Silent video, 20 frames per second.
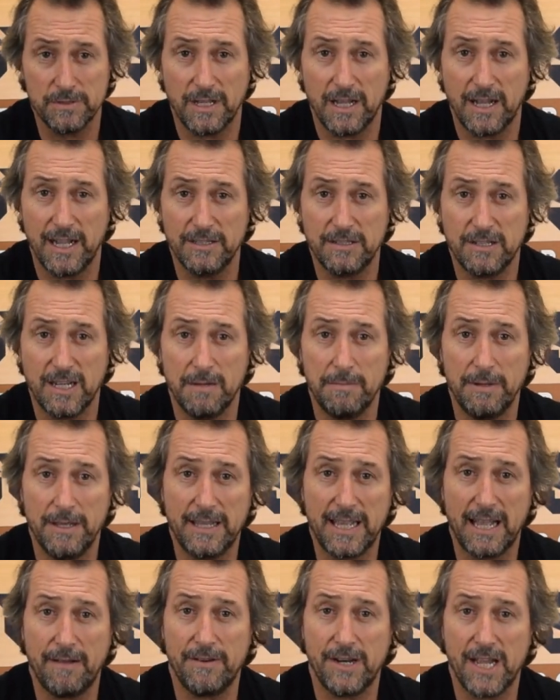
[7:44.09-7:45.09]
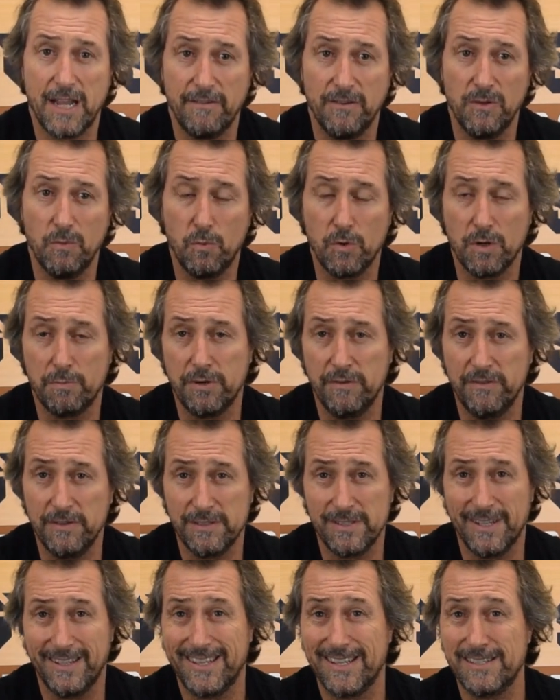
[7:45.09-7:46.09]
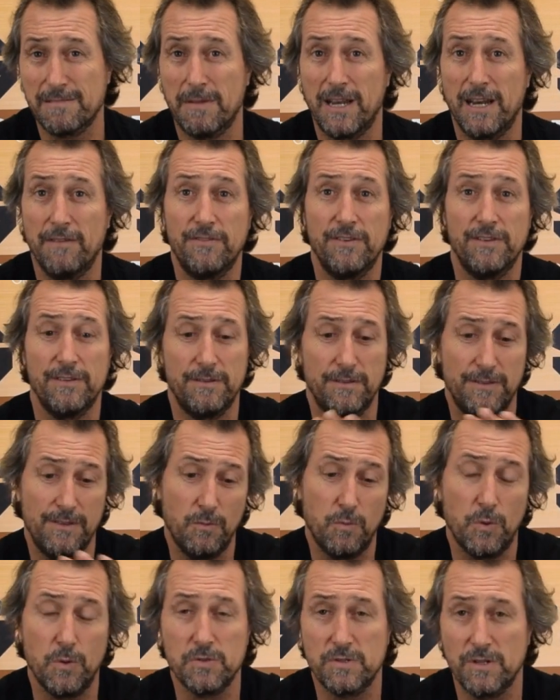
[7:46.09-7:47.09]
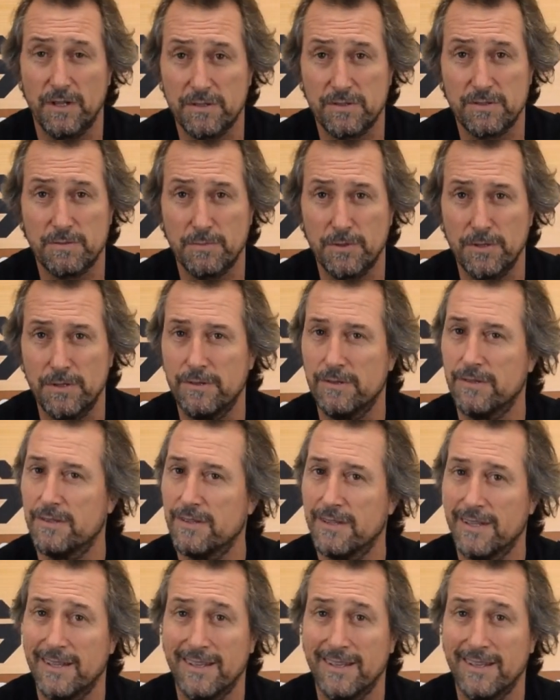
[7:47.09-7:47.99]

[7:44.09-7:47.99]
It's going to be covered over in the waterproofing, so it doesn't matter if the wall's not smooth.